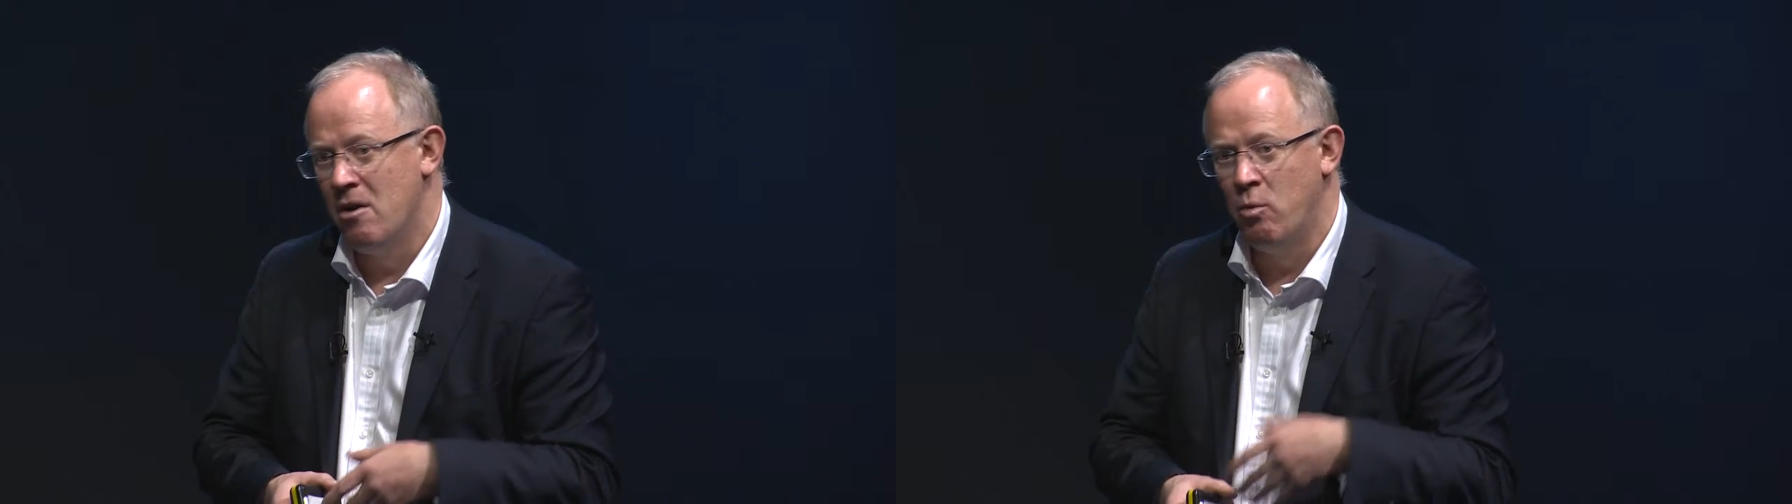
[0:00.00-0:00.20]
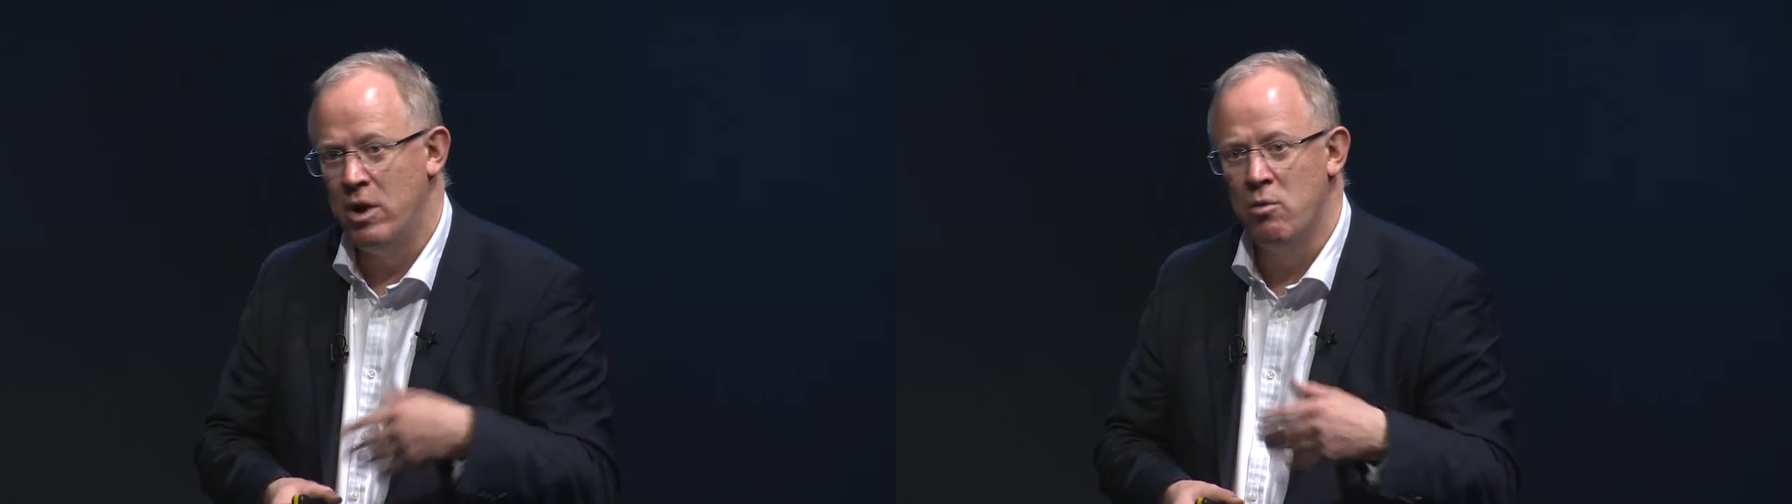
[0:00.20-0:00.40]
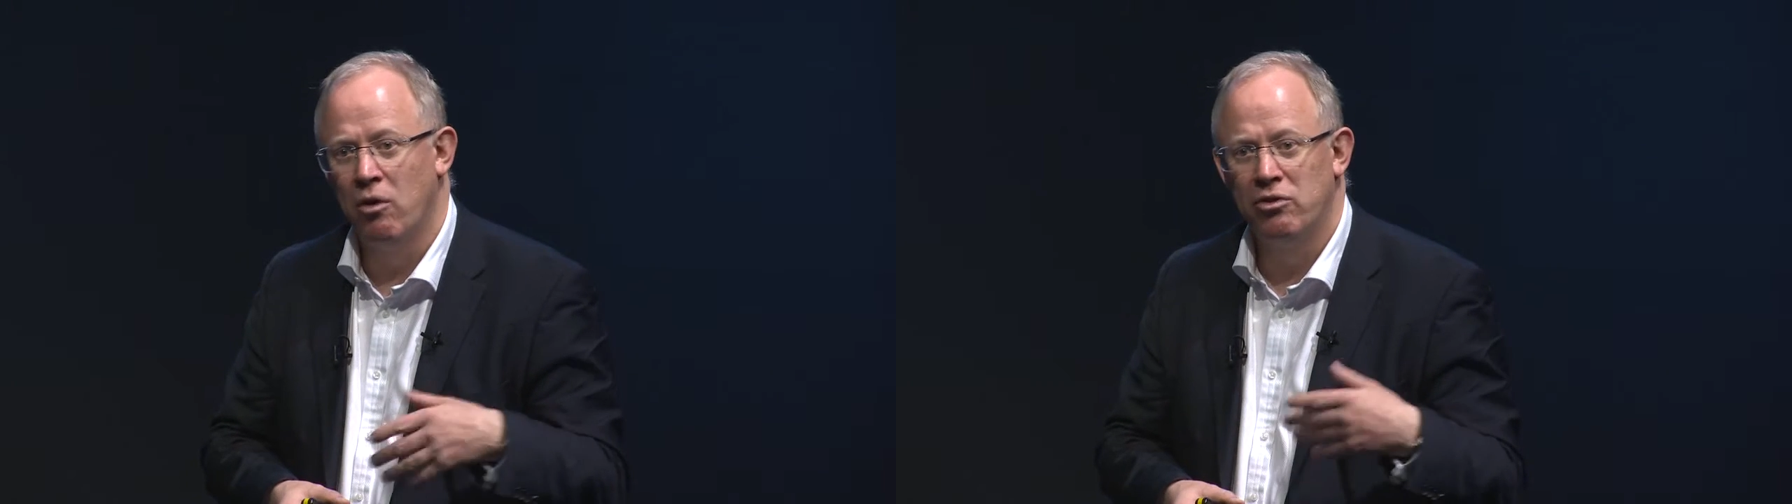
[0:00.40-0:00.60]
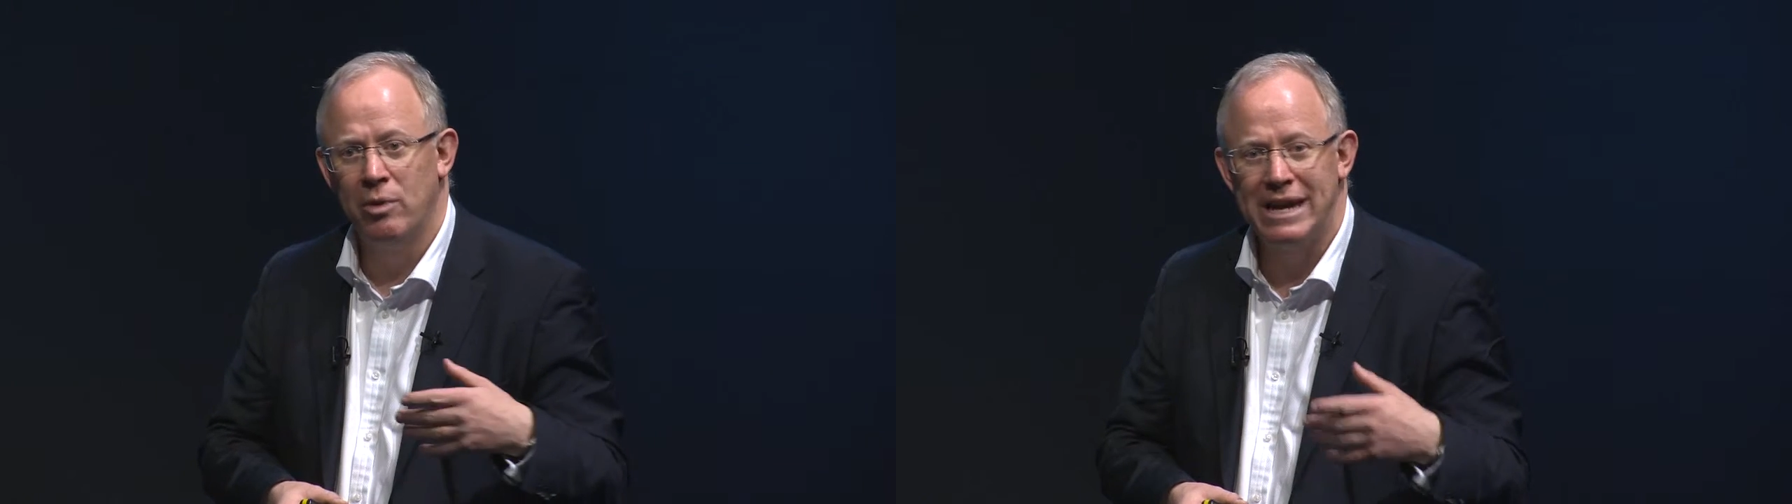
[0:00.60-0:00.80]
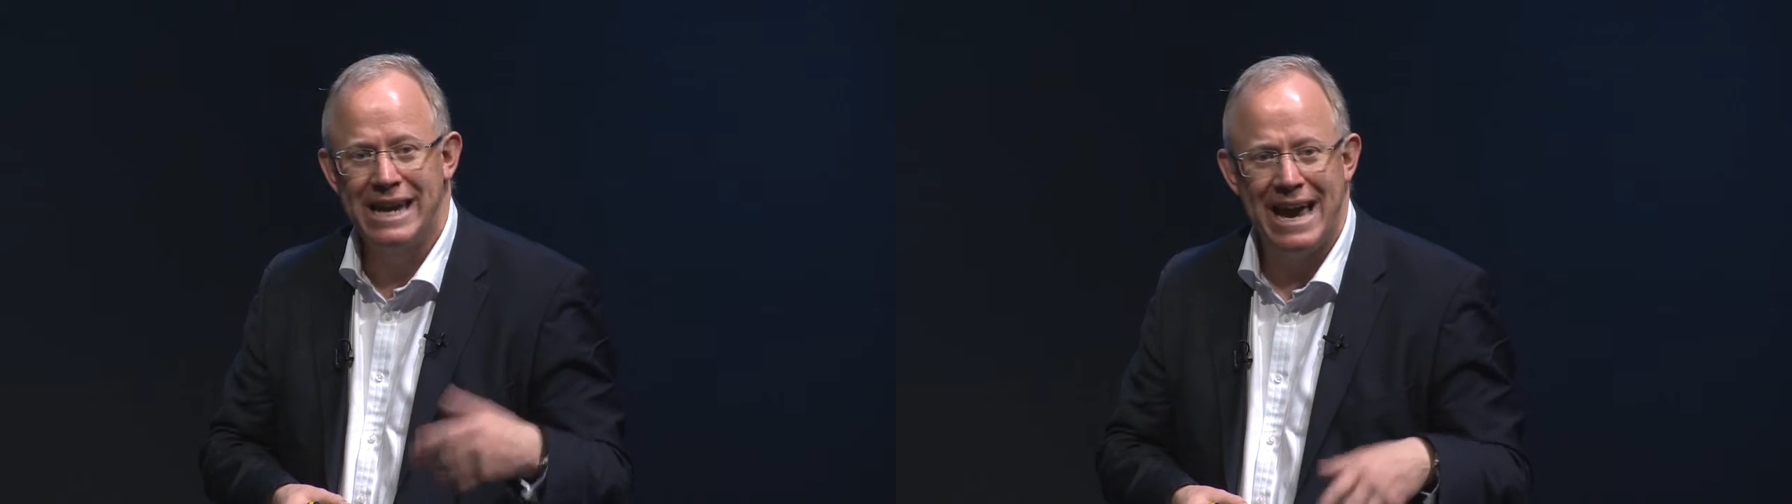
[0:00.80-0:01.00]
we want
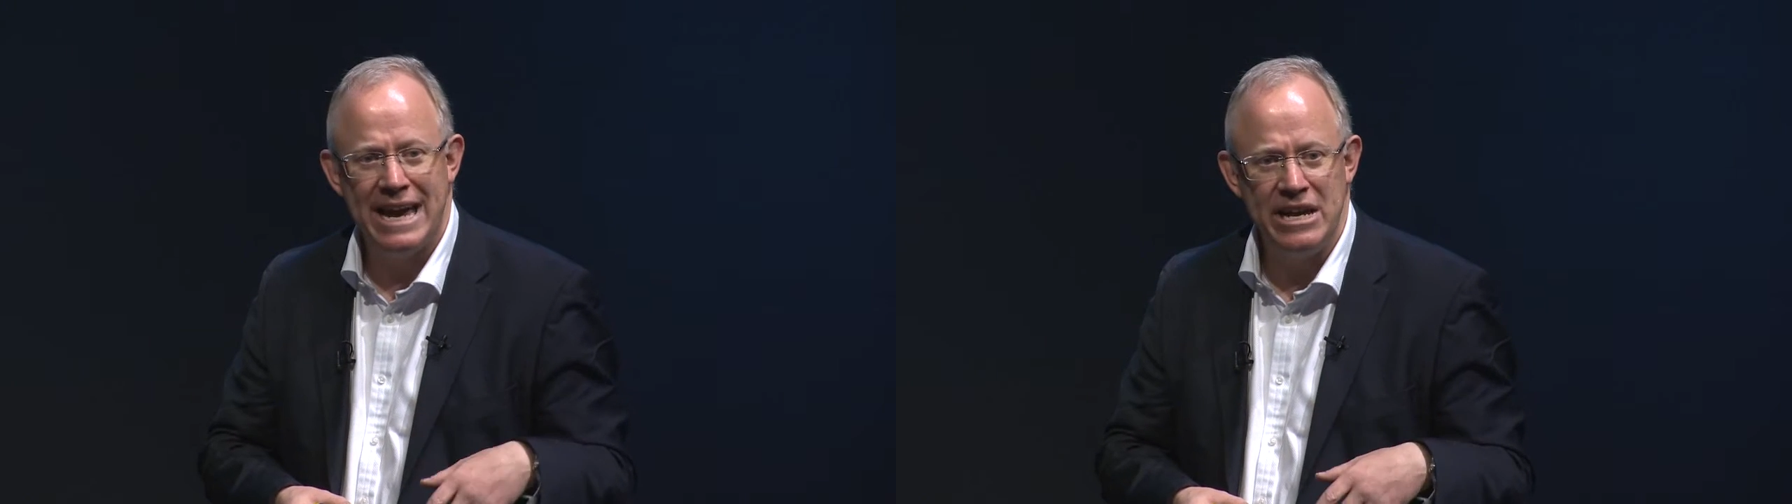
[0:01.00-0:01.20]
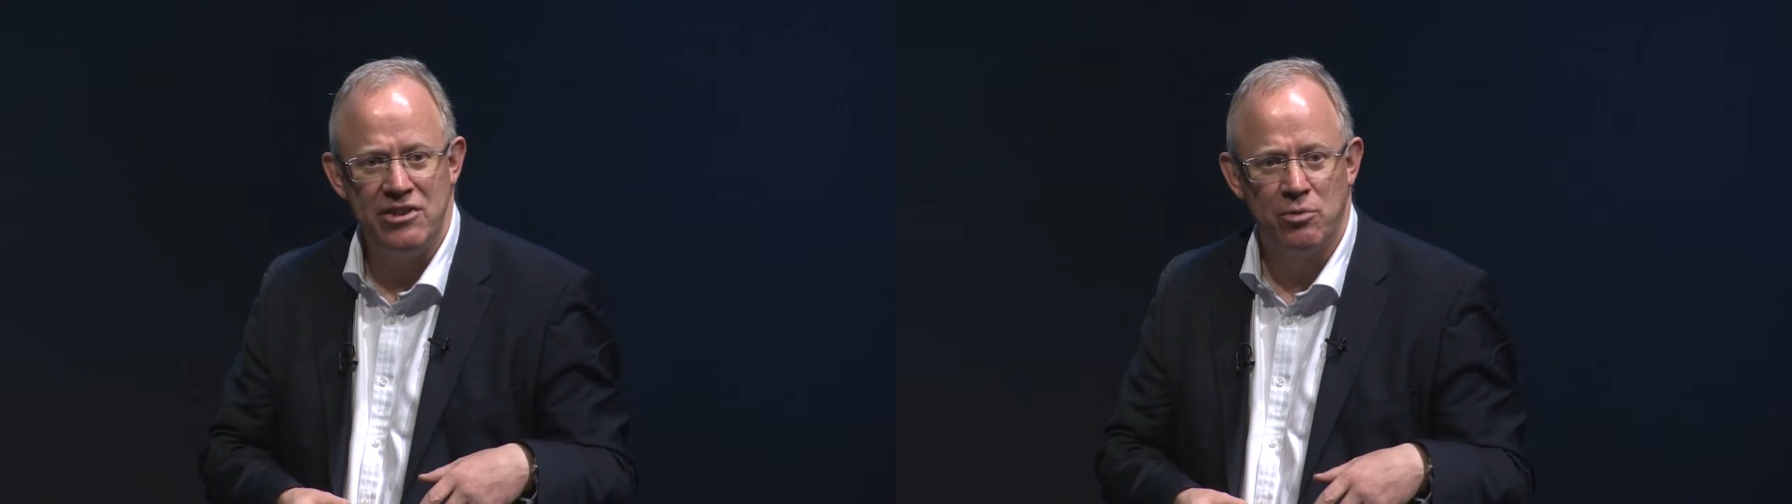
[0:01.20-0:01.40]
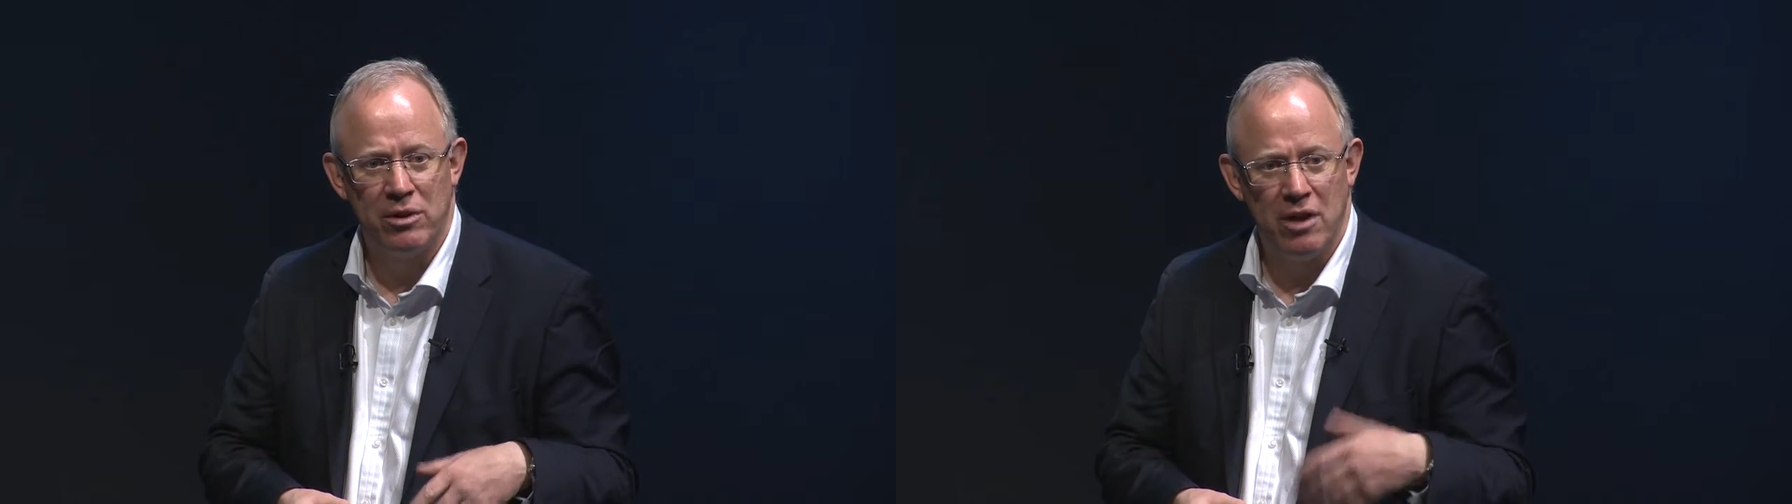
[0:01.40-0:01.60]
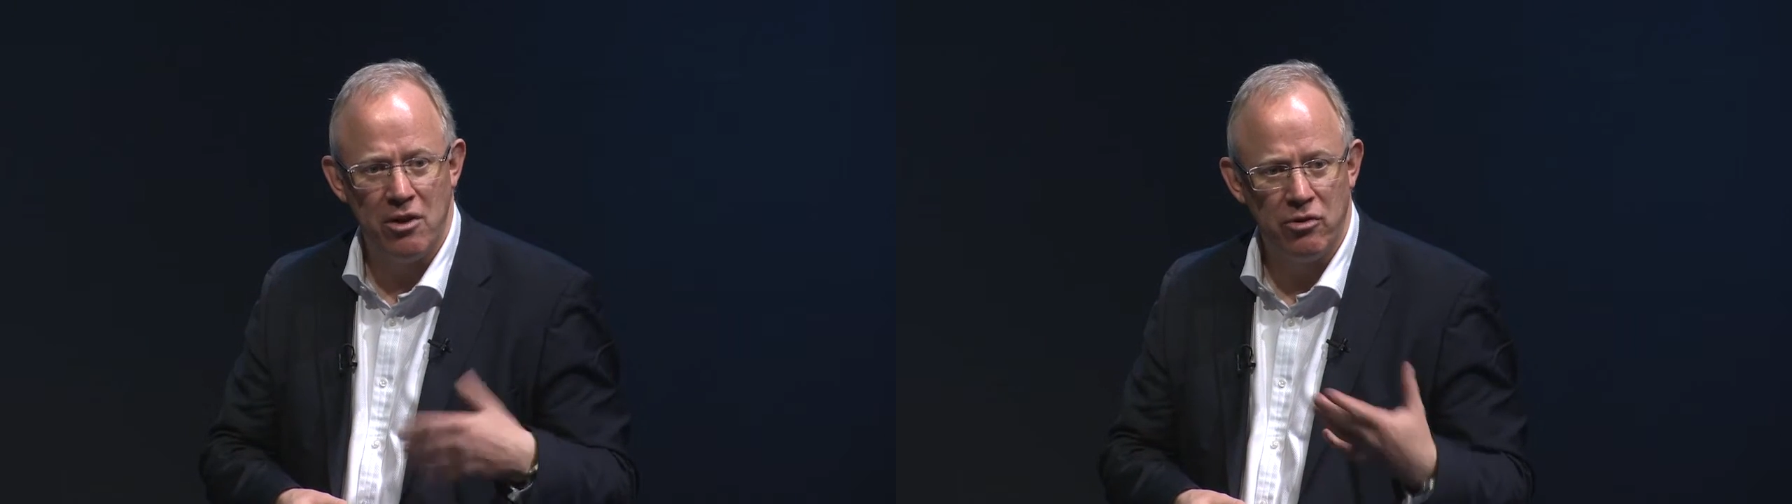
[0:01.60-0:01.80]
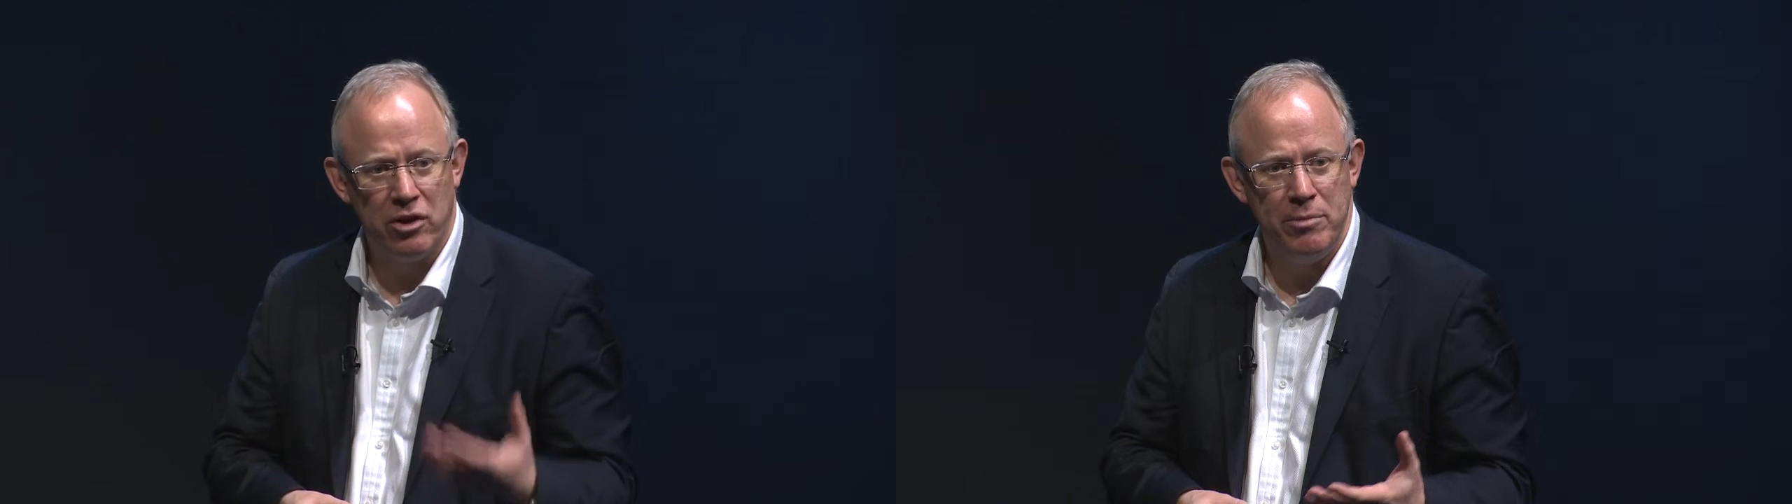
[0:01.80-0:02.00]
to engage with local